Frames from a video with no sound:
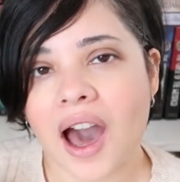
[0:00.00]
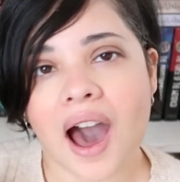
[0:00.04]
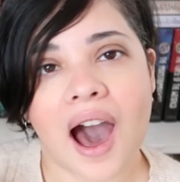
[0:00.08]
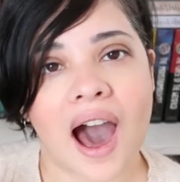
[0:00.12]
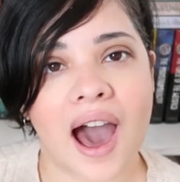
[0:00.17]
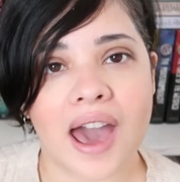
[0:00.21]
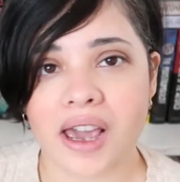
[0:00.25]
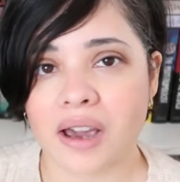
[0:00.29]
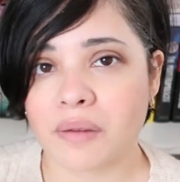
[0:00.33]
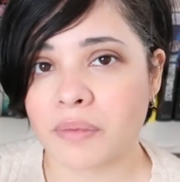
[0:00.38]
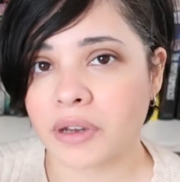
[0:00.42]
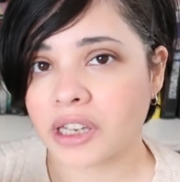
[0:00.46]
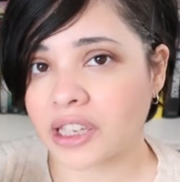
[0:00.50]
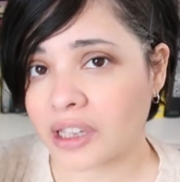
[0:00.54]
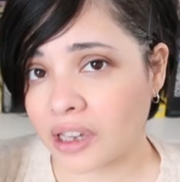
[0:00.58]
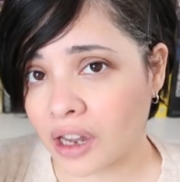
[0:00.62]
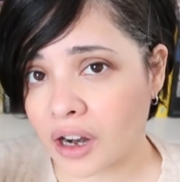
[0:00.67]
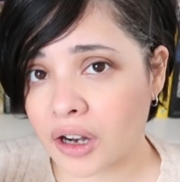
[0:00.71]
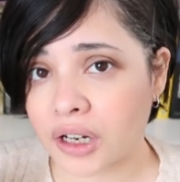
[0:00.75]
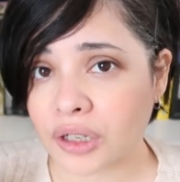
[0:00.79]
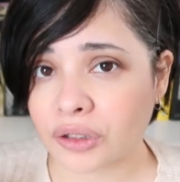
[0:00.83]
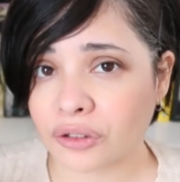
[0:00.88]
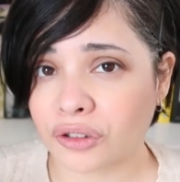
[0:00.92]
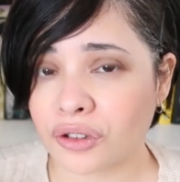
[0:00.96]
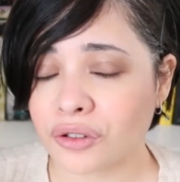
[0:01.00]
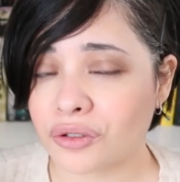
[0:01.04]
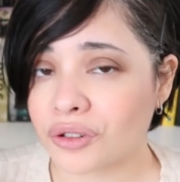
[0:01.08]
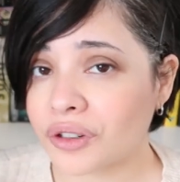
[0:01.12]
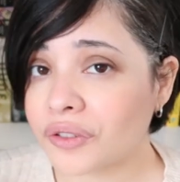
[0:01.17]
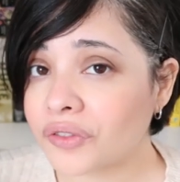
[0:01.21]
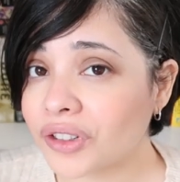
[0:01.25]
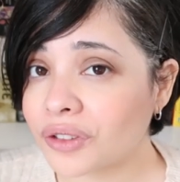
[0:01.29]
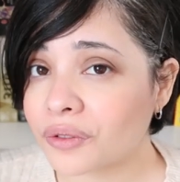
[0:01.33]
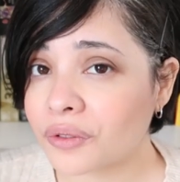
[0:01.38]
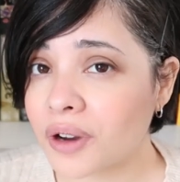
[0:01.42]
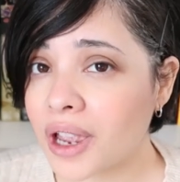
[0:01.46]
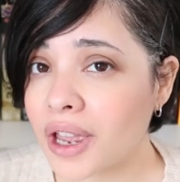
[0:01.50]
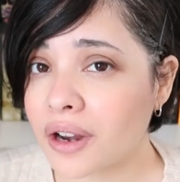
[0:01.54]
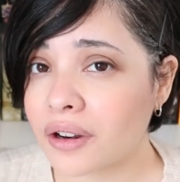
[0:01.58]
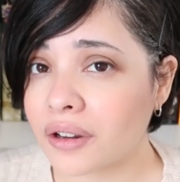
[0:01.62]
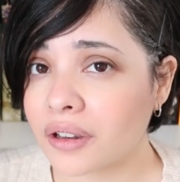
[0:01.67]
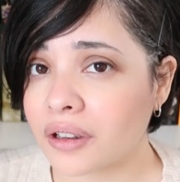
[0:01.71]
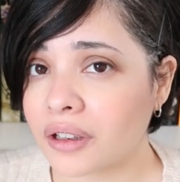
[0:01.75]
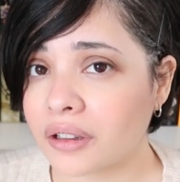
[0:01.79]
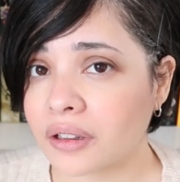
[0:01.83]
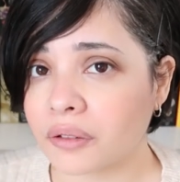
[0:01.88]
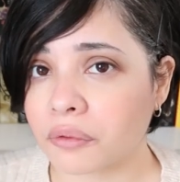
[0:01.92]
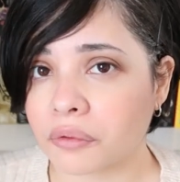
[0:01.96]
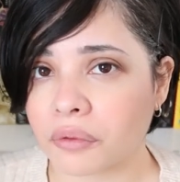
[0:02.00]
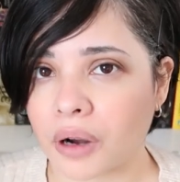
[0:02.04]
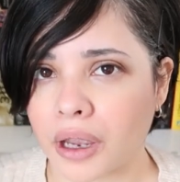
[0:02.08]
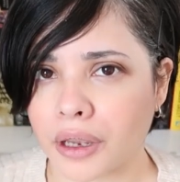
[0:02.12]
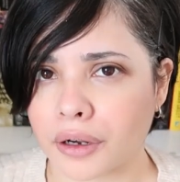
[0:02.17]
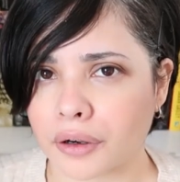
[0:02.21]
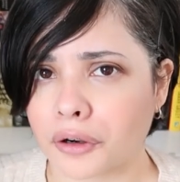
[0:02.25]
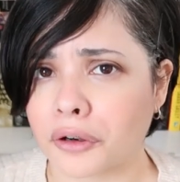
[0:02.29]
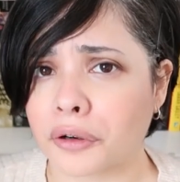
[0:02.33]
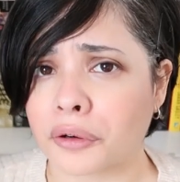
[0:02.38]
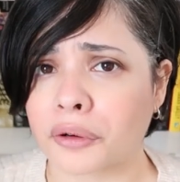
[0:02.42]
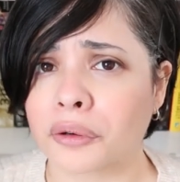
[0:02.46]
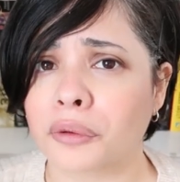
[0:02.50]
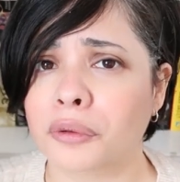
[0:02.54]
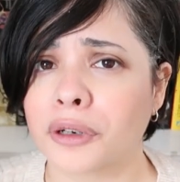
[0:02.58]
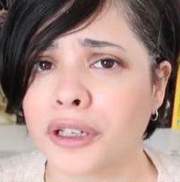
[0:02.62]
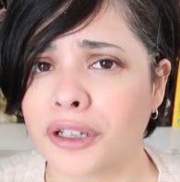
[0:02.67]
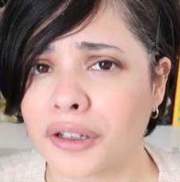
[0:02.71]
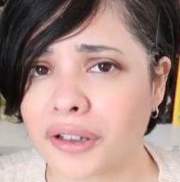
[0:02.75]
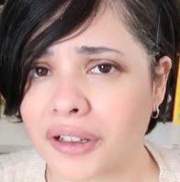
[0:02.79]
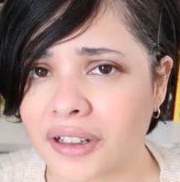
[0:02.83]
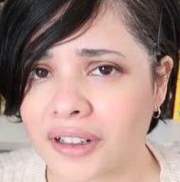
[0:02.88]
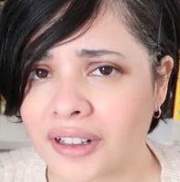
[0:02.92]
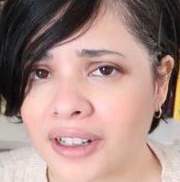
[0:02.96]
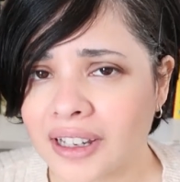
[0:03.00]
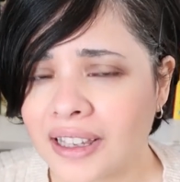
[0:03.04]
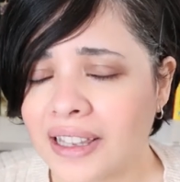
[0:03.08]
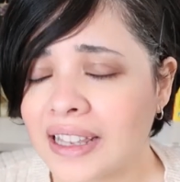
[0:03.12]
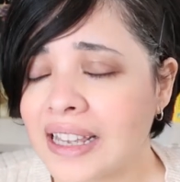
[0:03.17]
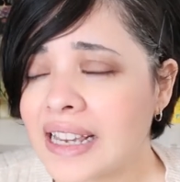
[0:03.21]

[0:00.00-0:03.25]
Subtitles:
I am a character-driven reader,